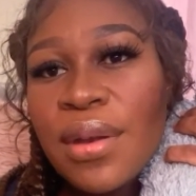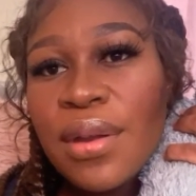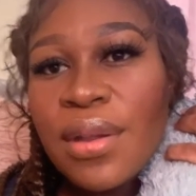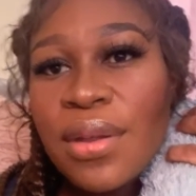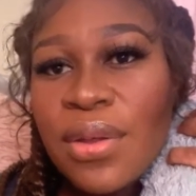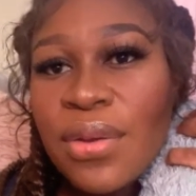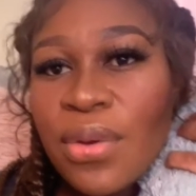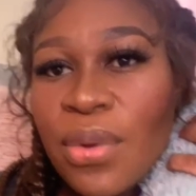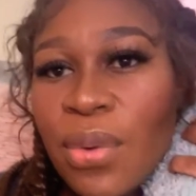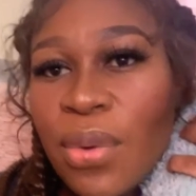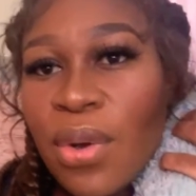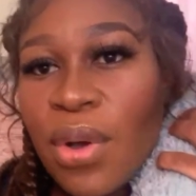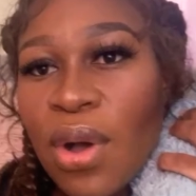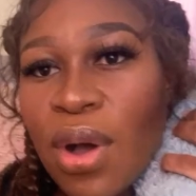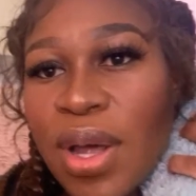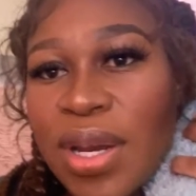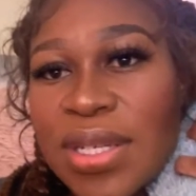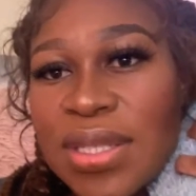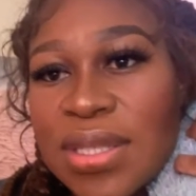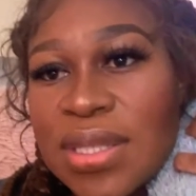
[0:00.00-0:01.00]
You know,
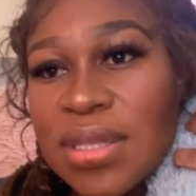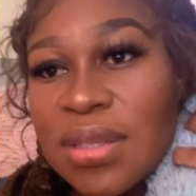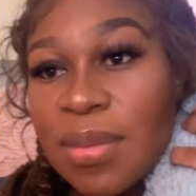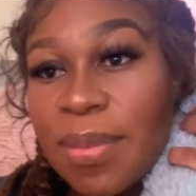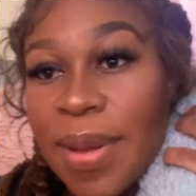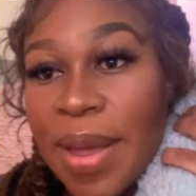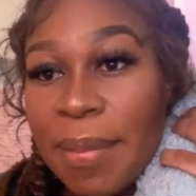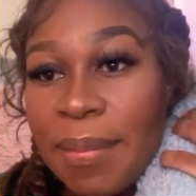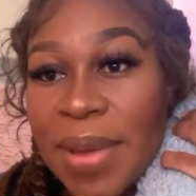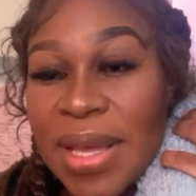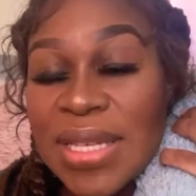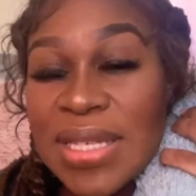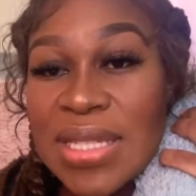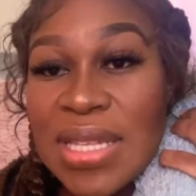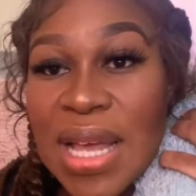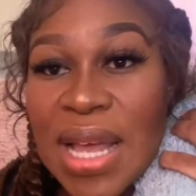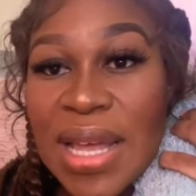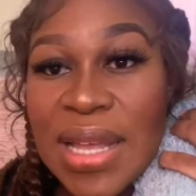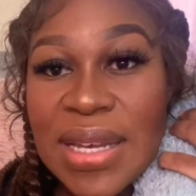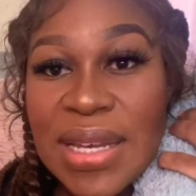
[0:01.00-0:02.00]
God is still by my
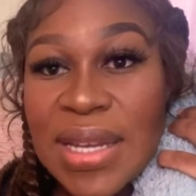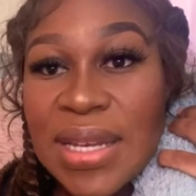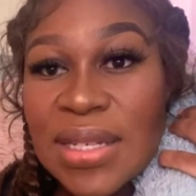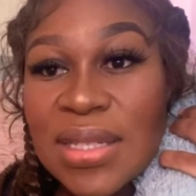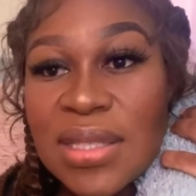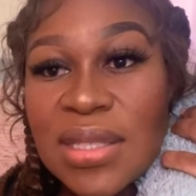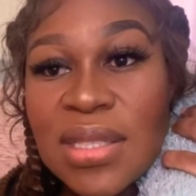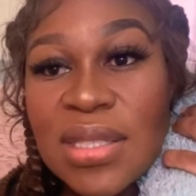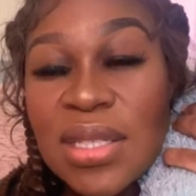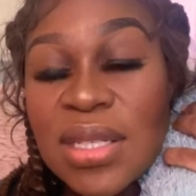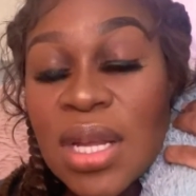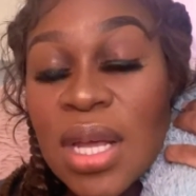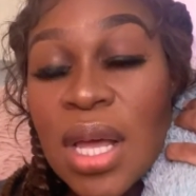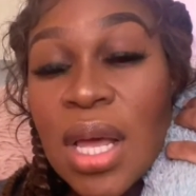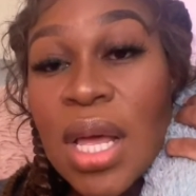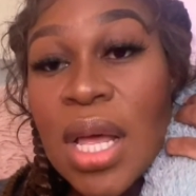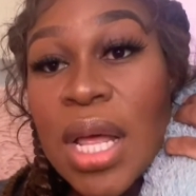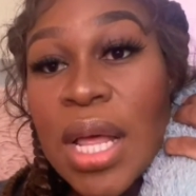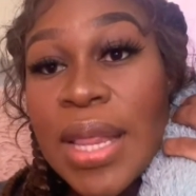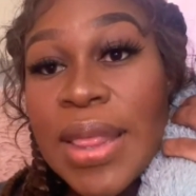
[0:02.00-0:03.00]
side, and
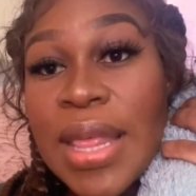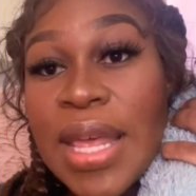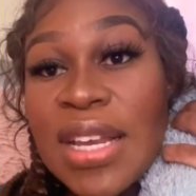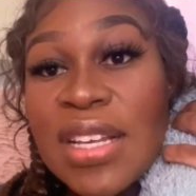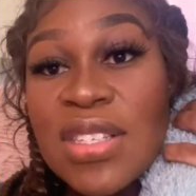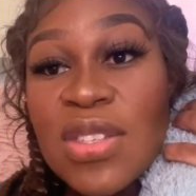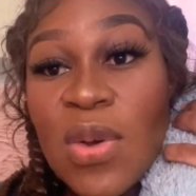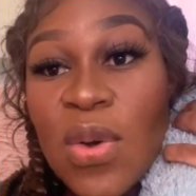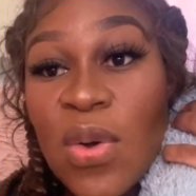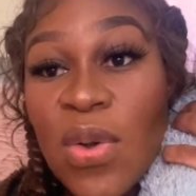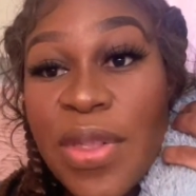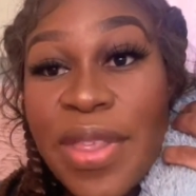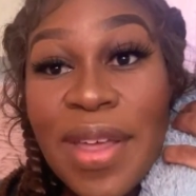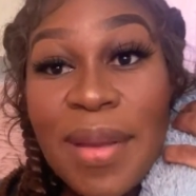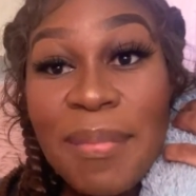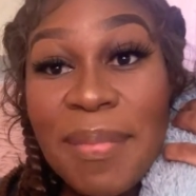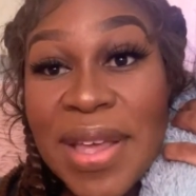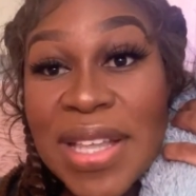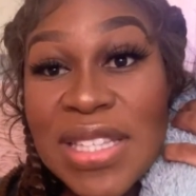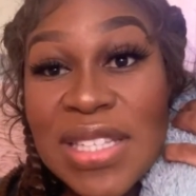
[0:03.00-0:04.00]
that is all that
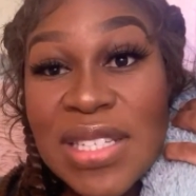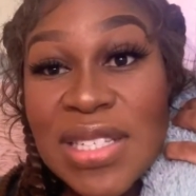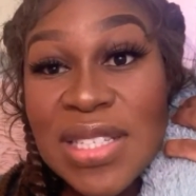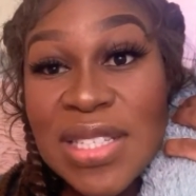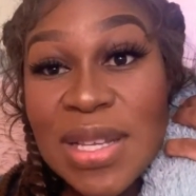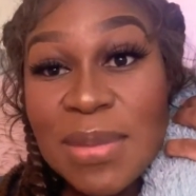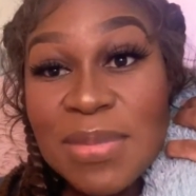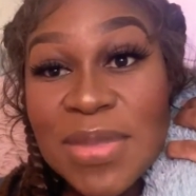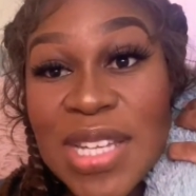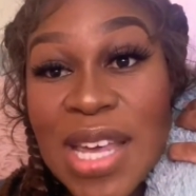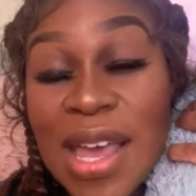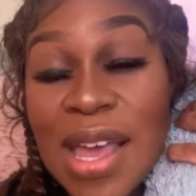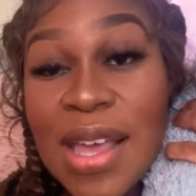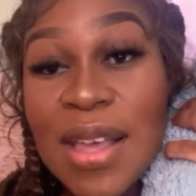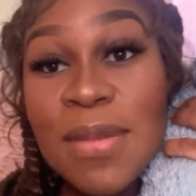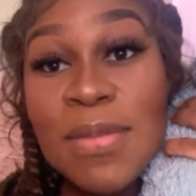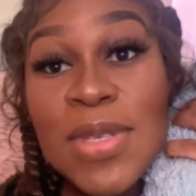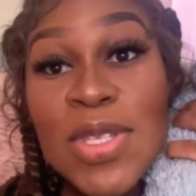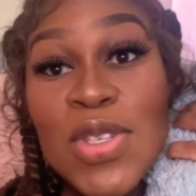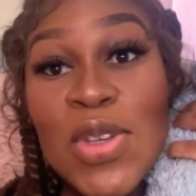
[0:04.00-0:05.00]
matters
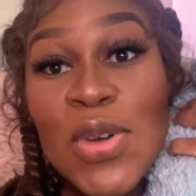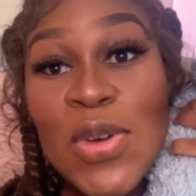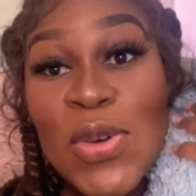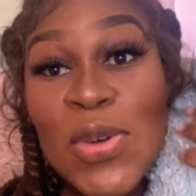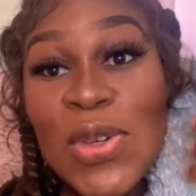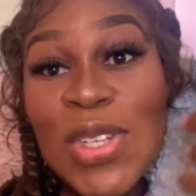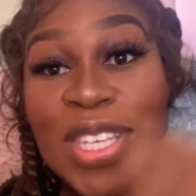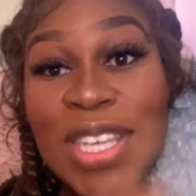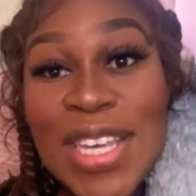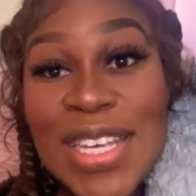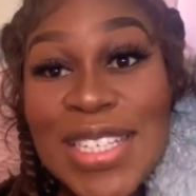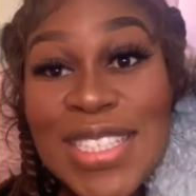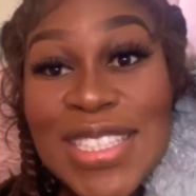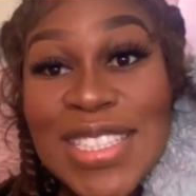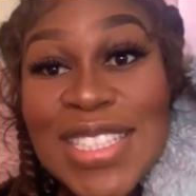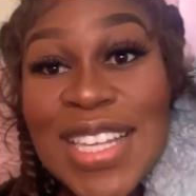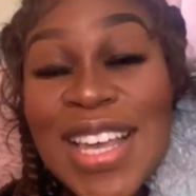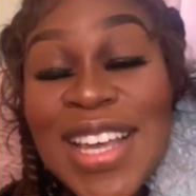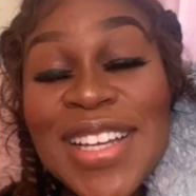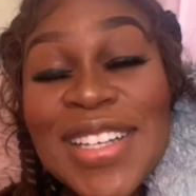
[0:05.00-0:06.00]
sometimes. So, yes,